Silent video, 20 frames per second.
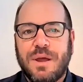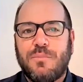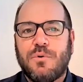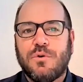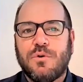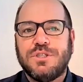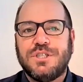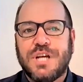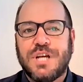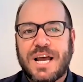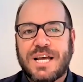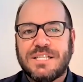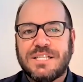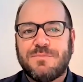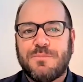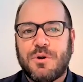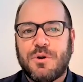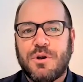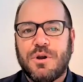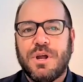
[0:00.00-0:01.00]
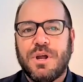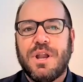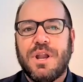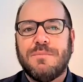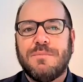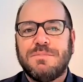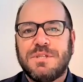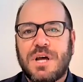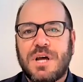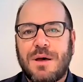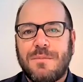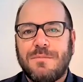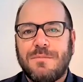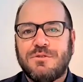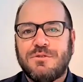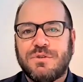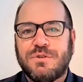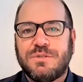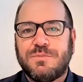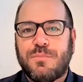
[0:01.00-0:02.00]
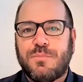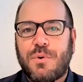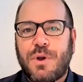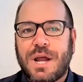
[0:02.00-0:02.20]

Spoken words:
April Jasper, an optometrist